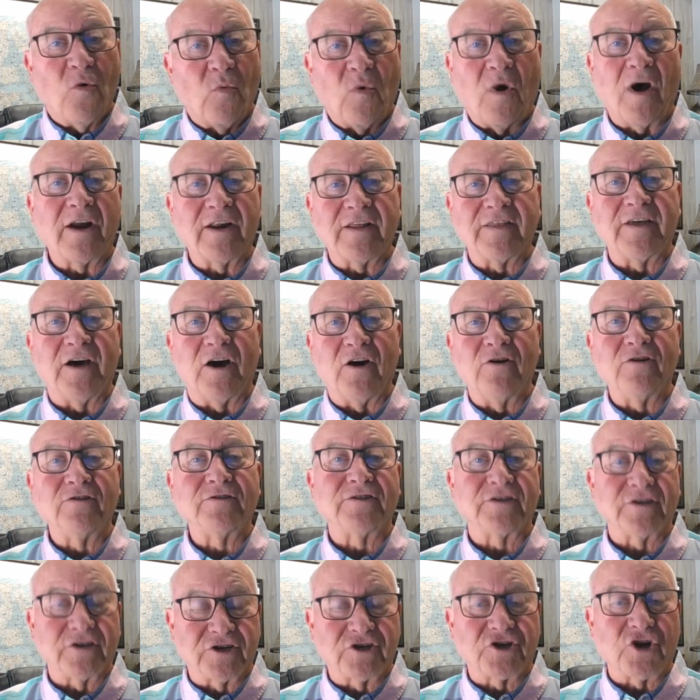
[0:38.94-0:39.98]
One of
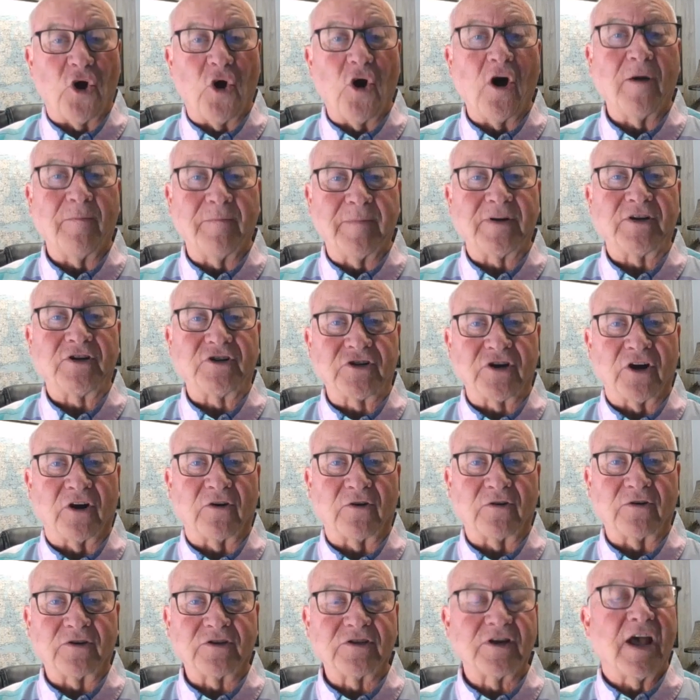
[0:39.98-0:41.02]
those is show up at
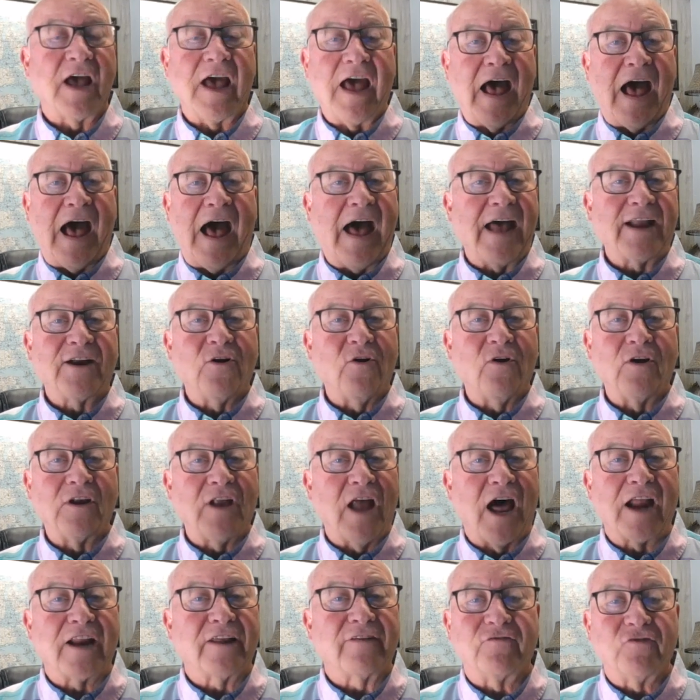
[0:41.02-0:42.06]
church. I know a
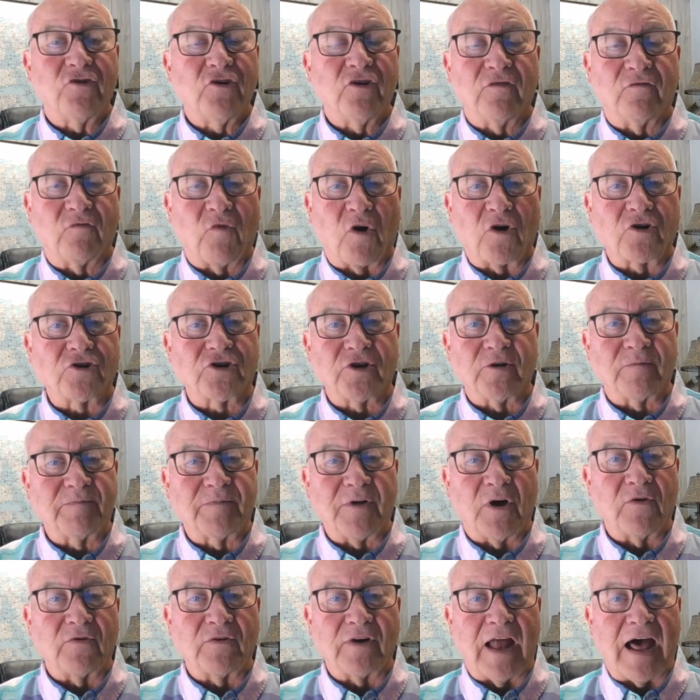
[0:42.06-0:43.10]
lot of you have
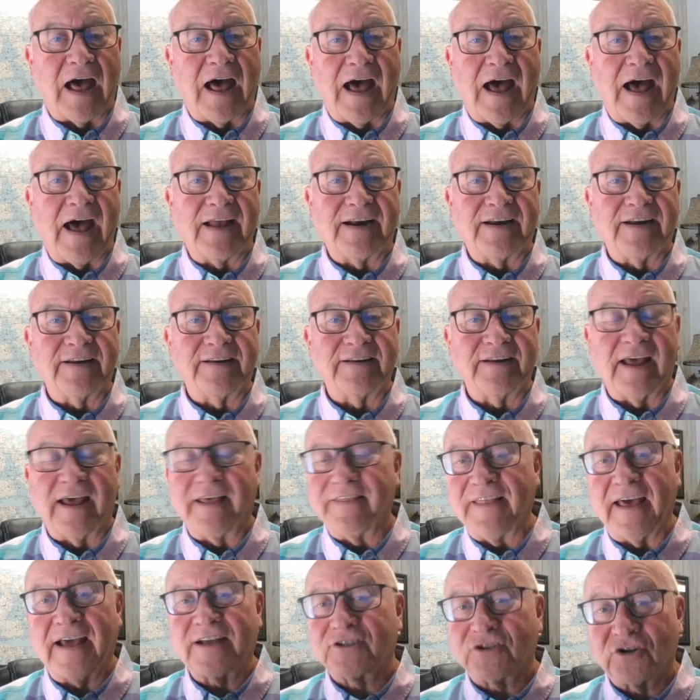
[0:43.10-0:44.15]
worshiped online, and,
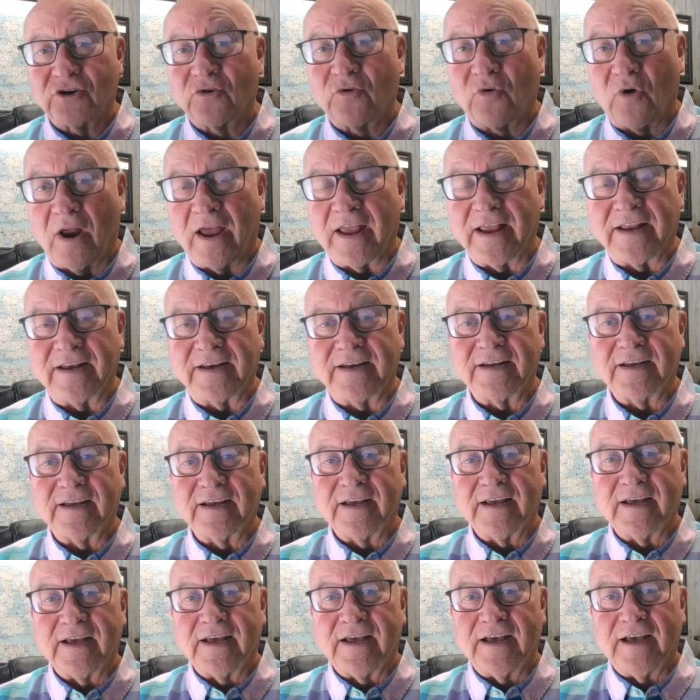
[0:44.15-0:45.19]
and that's great.
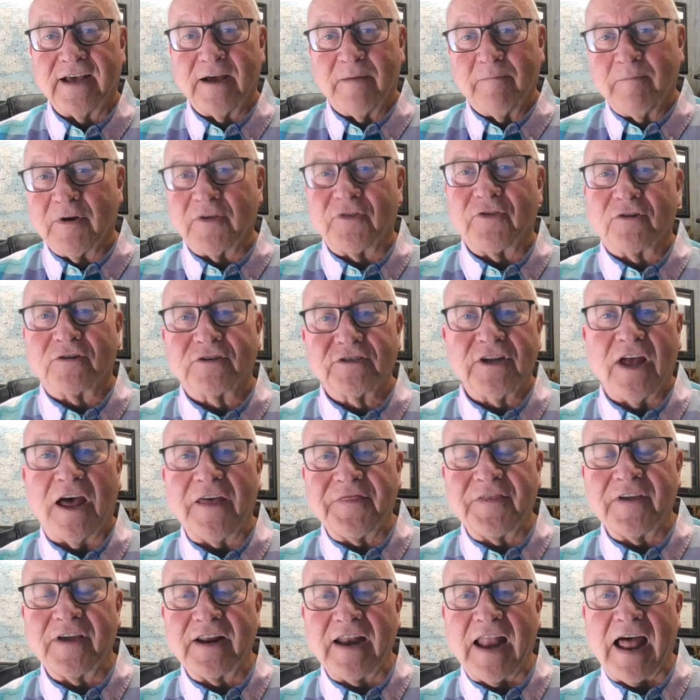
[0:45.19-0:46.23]
But there's
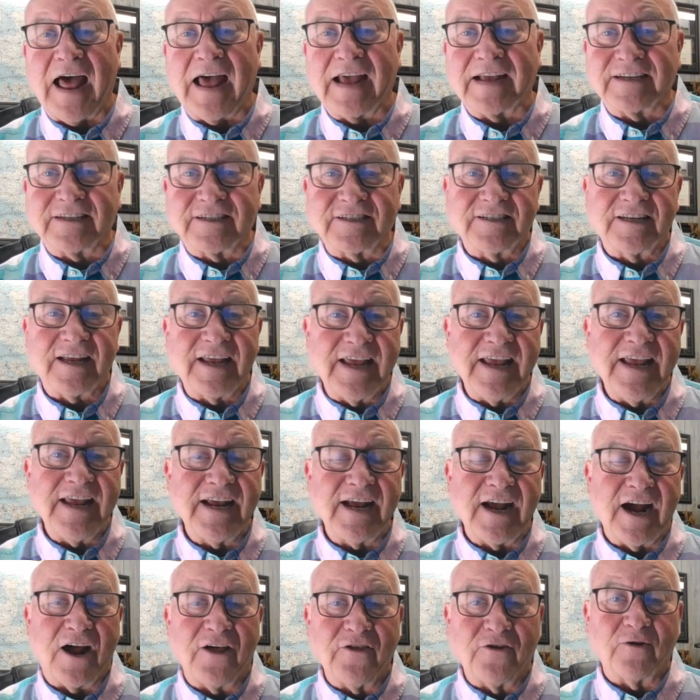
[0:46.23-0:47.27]
nothing like
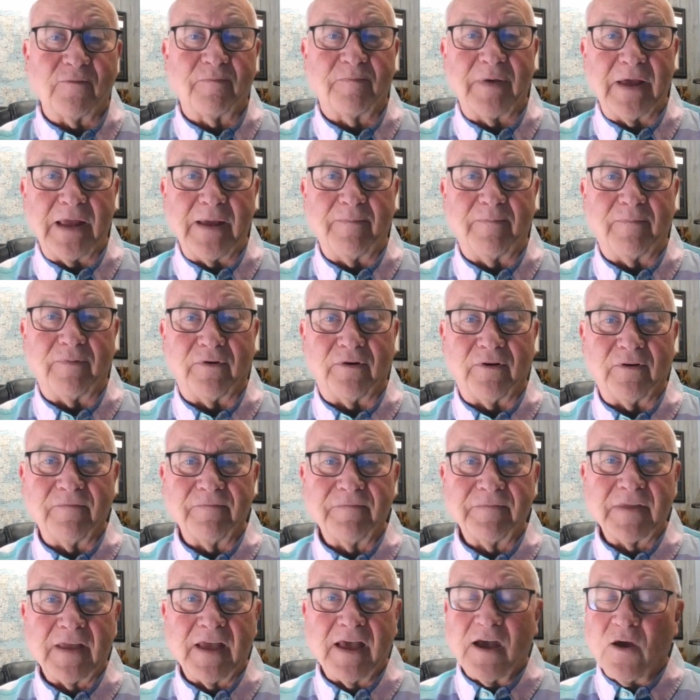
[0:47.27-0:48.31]
seeing other people.
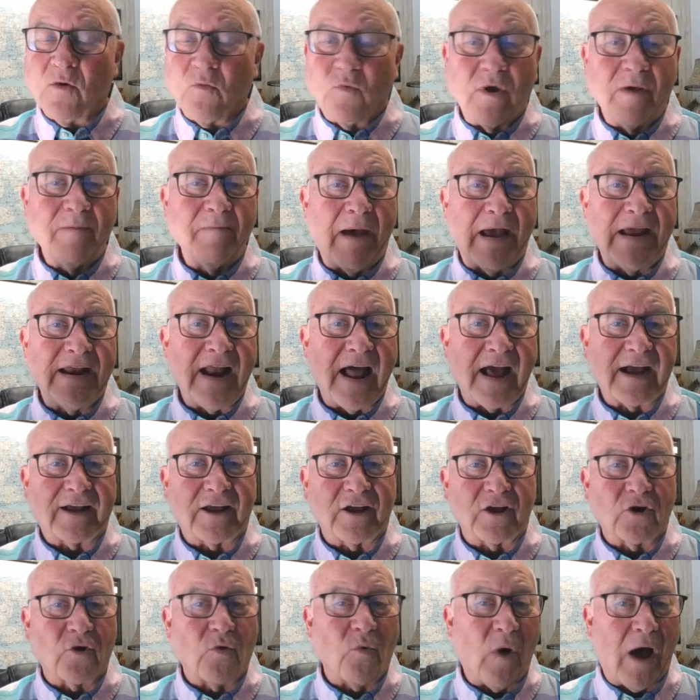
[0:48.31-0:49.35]
We may not
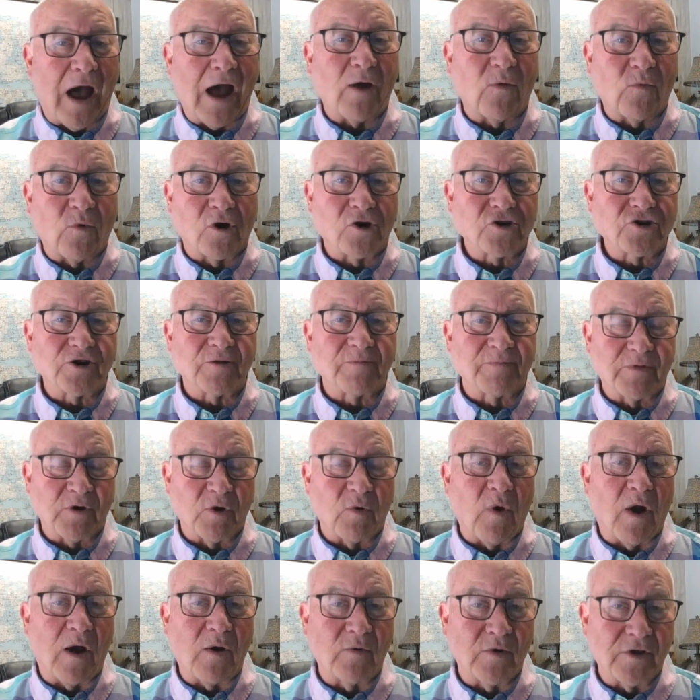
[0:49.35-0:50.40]
can quite worship
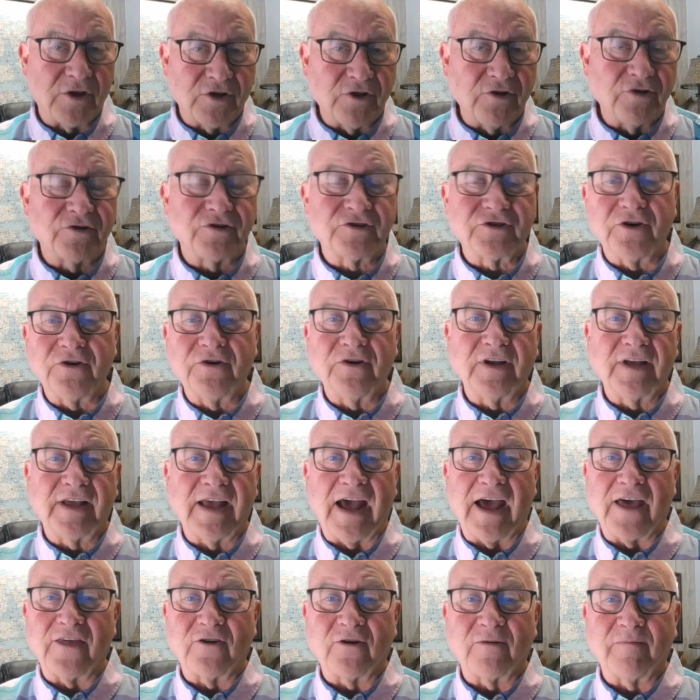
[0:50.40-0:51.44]
the way we used to
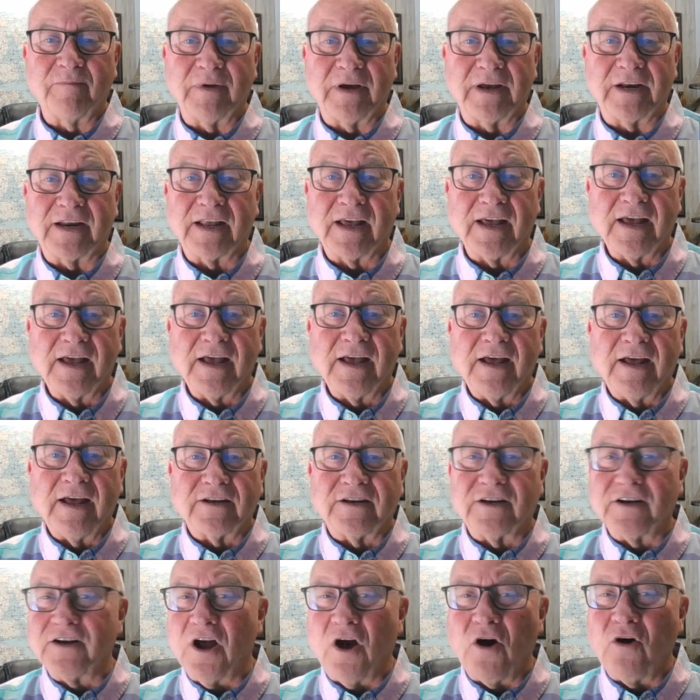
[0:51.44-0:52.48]
together, but
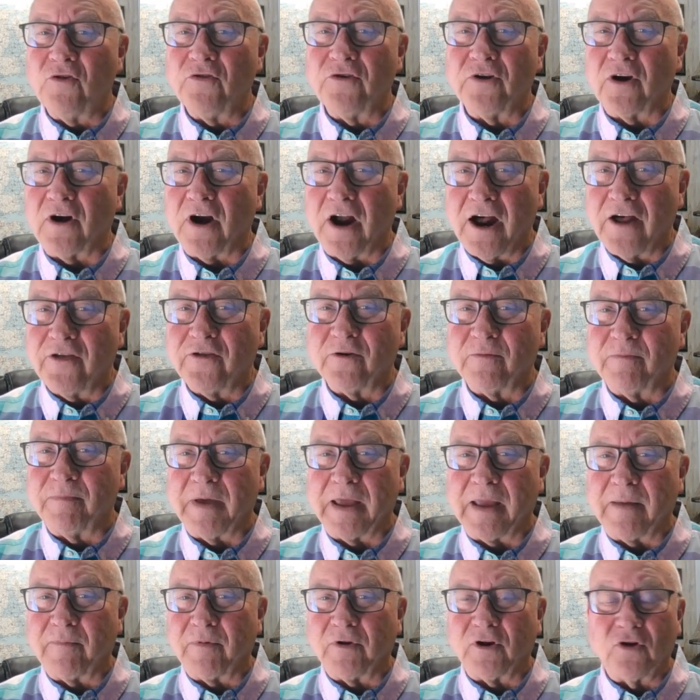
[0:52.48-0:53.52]
to know there are other
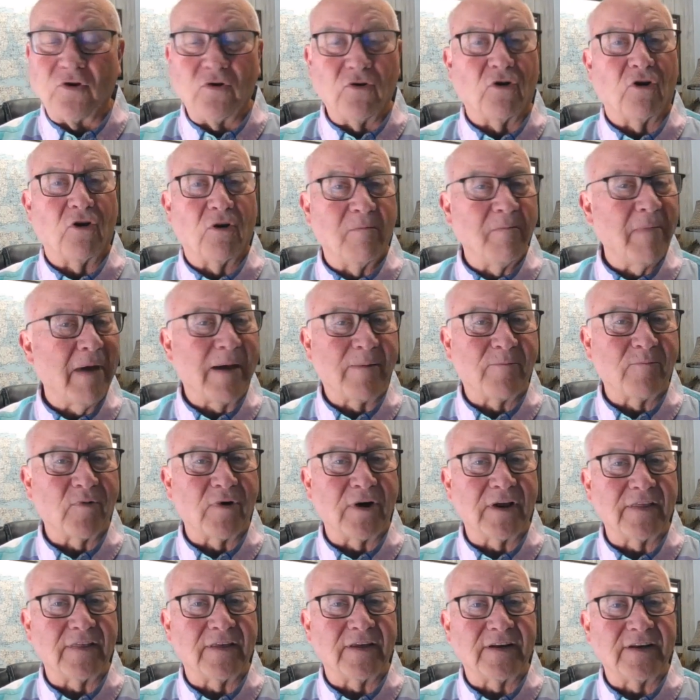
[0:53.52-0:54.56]
people who are
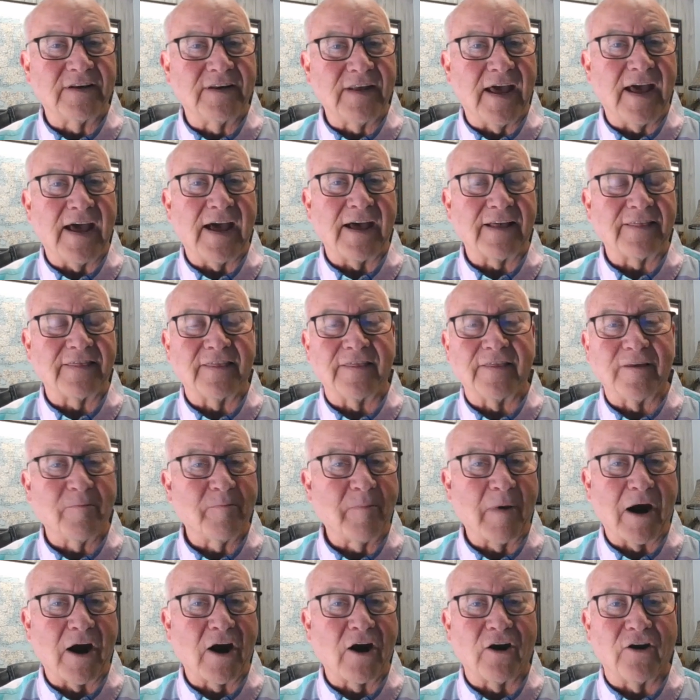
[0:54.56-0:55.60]
remembering the death and the
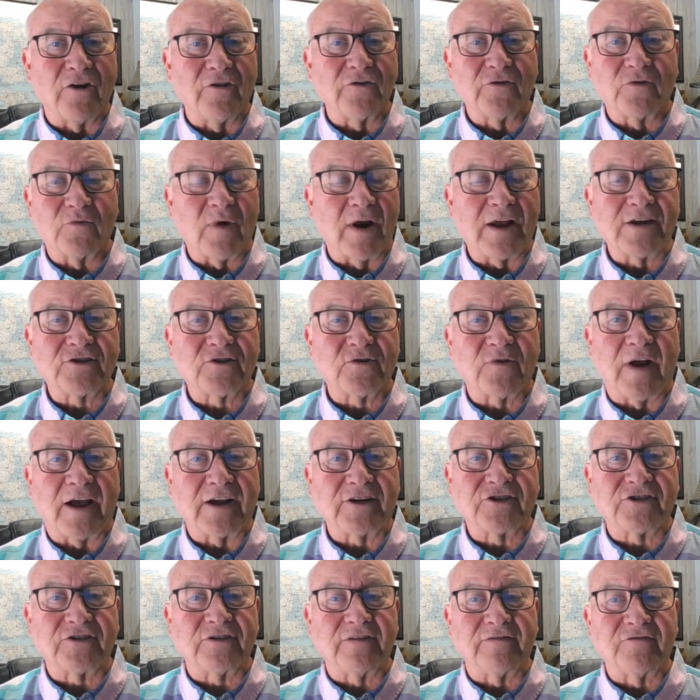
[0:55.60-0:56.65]
burial and the
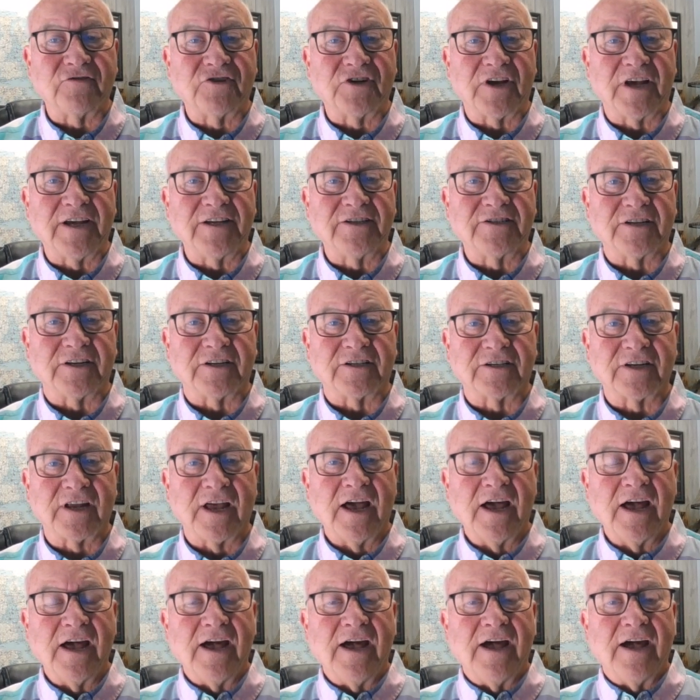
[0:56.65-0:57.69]
resurrection of Jesus
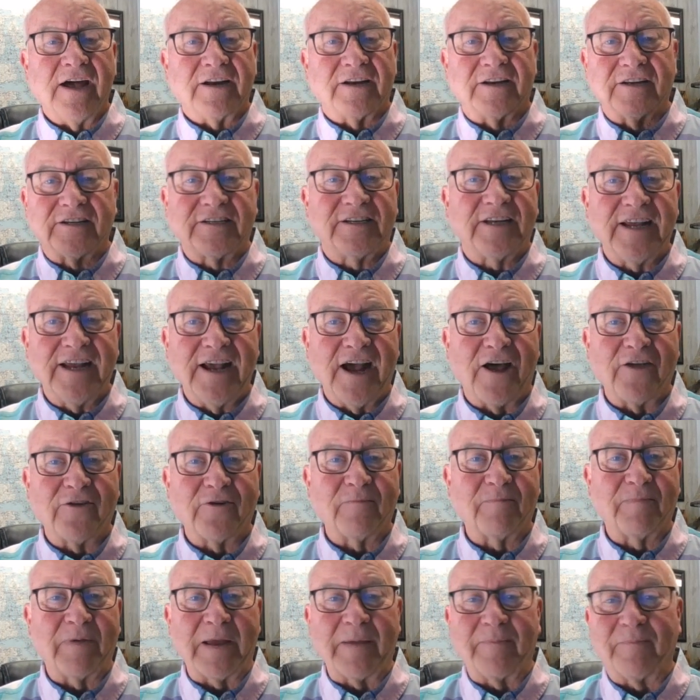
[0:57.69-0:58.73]
to see
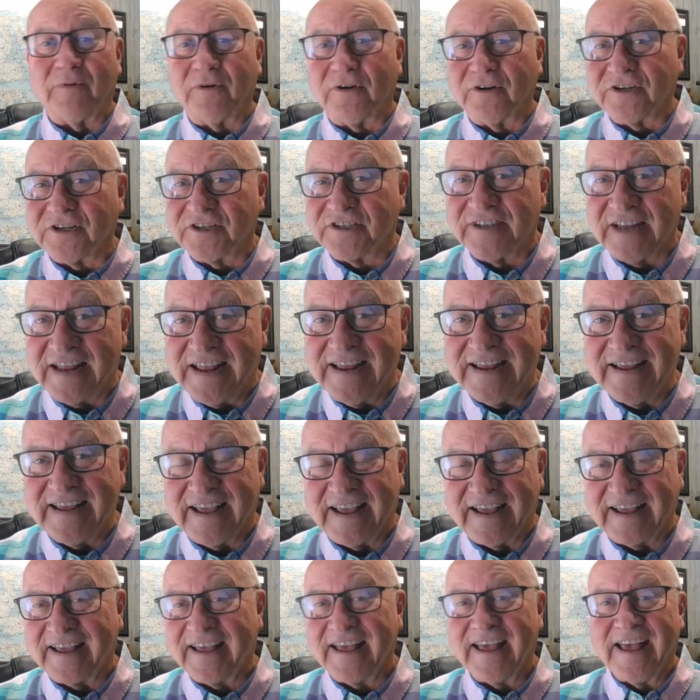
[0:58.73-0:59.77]
other people
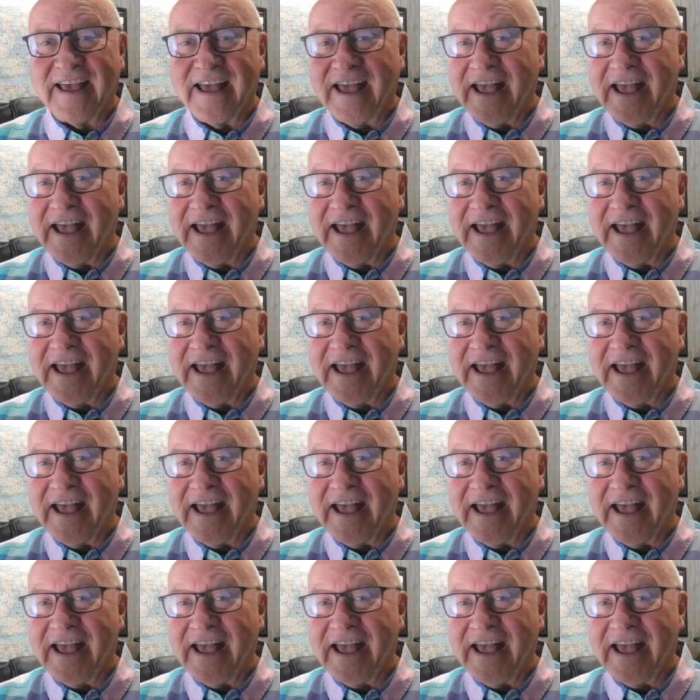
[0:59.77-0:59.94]
singing,